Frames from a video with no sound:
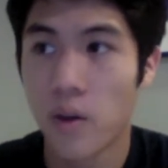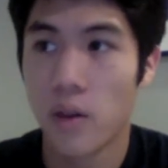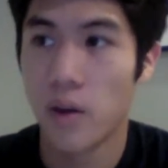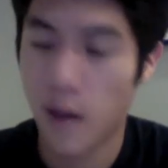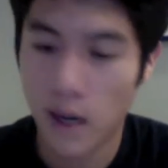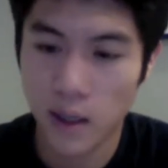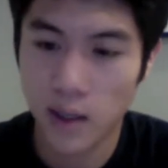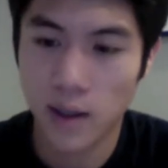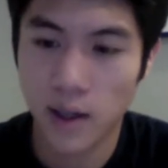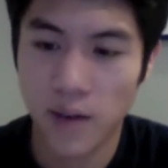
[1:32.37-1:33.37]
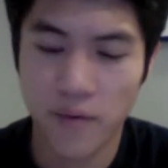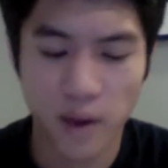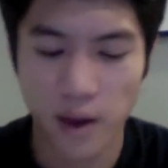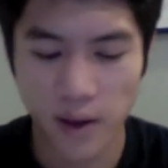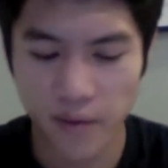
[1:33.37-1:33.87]
the Naga, and
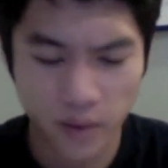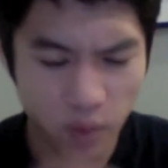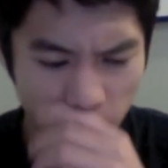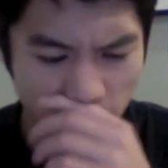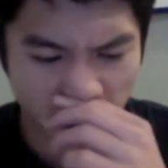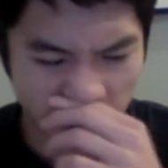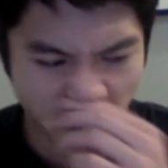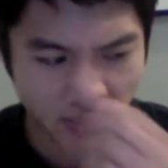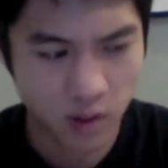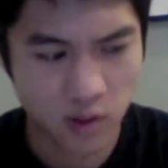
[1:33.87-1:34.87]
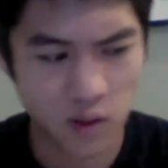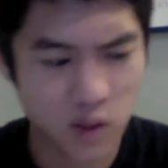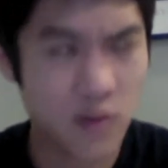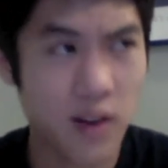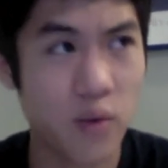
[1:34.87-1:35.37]
I've never really those
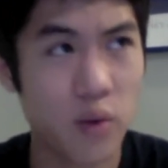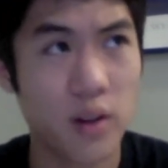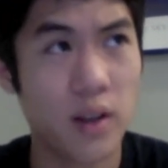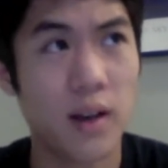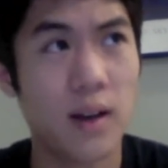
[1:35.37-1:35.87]
have never really